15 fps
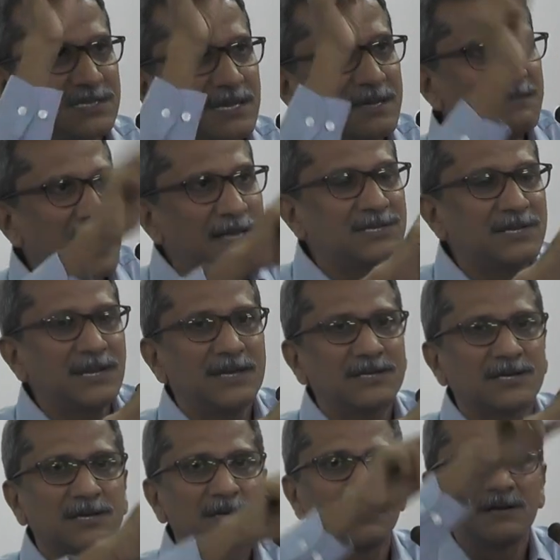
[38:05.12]
it is this
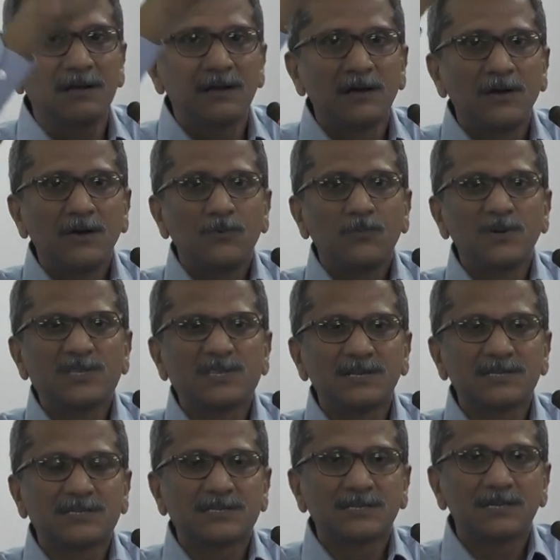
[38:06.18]
imagination
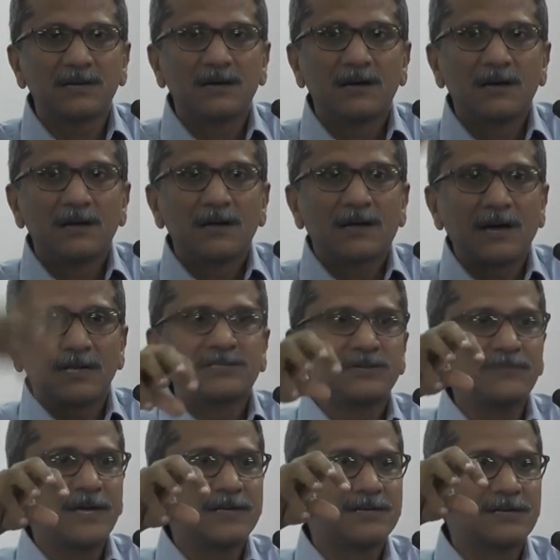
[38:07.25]
which is
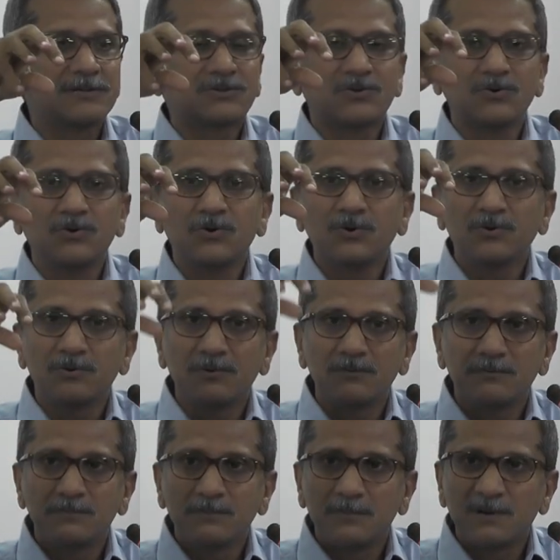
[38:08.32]
cultivated
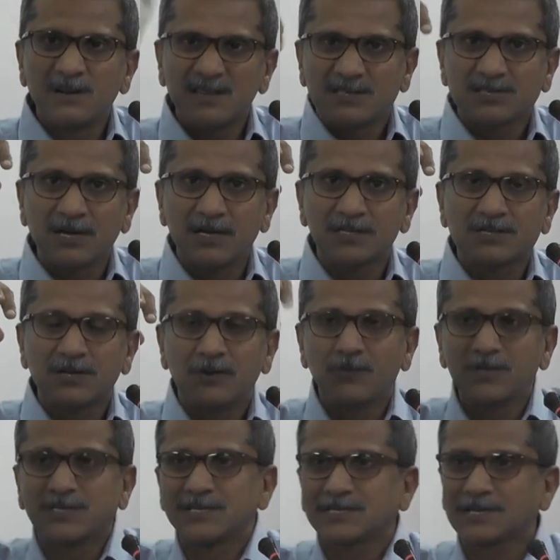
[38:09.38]
through research,
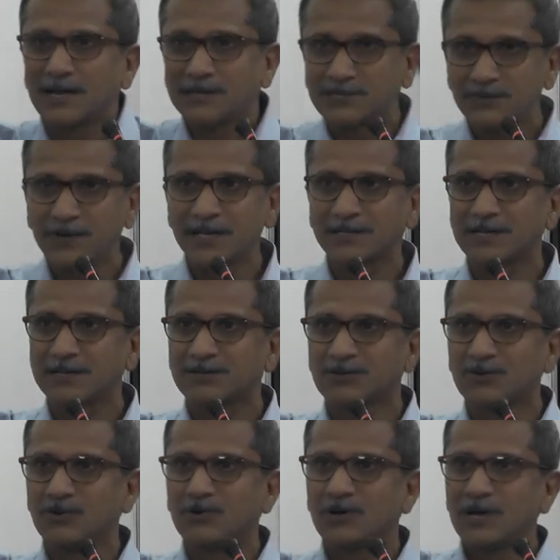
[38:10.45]
which is
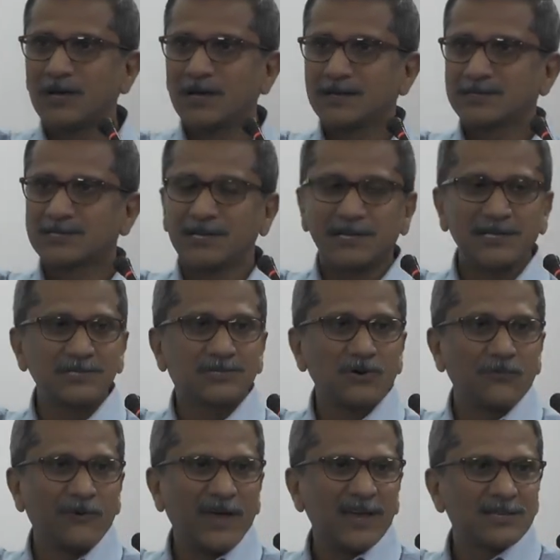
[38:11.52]
cultivated through
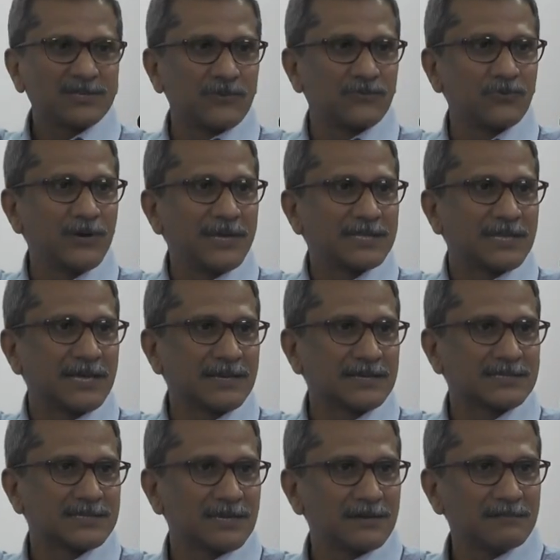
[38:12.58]
series of ways of doing
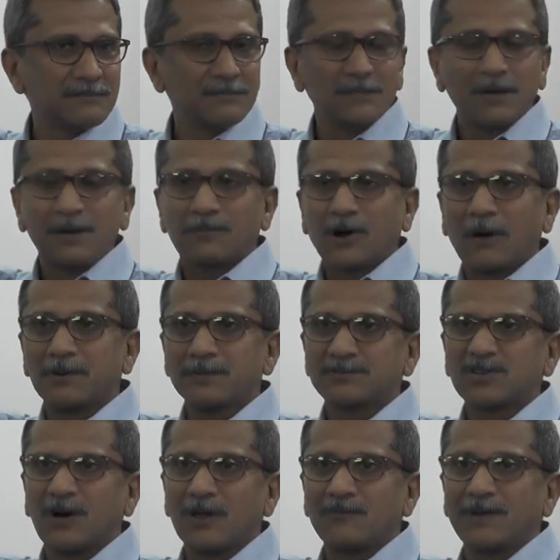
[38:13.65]
things,
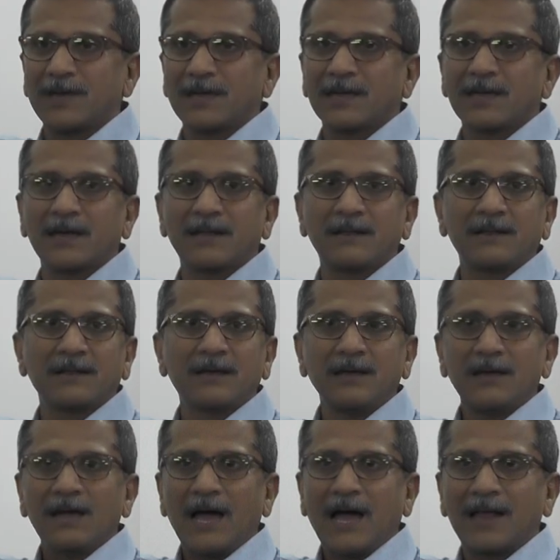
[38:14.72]
problem solving and
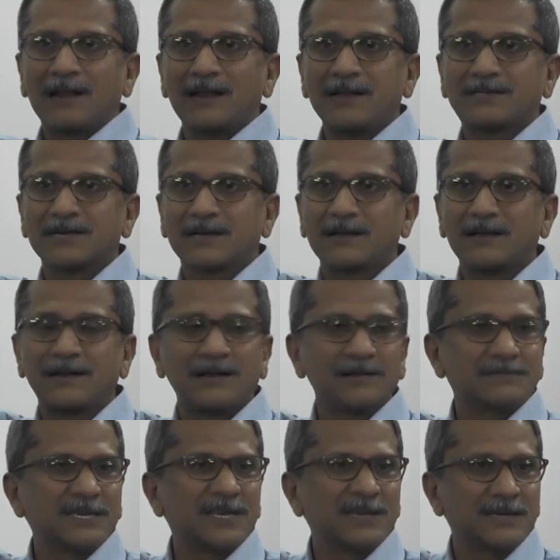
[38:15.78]

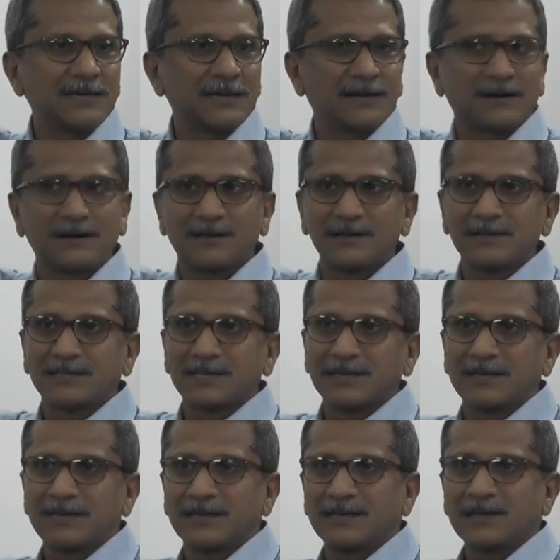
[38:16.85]
analytical thinking, critical
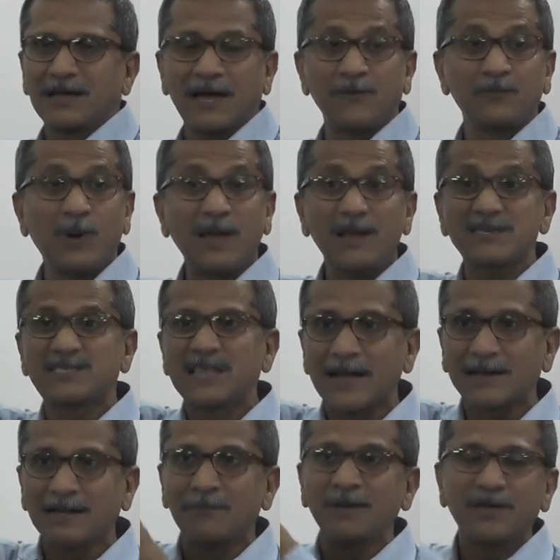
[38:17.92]
thinking. And where
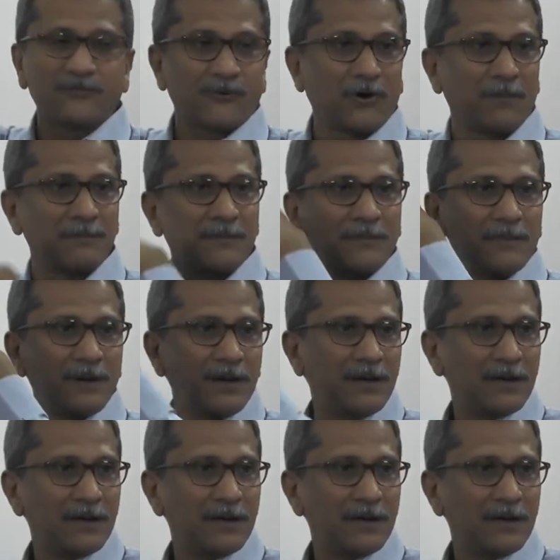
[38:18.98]
is that coming from?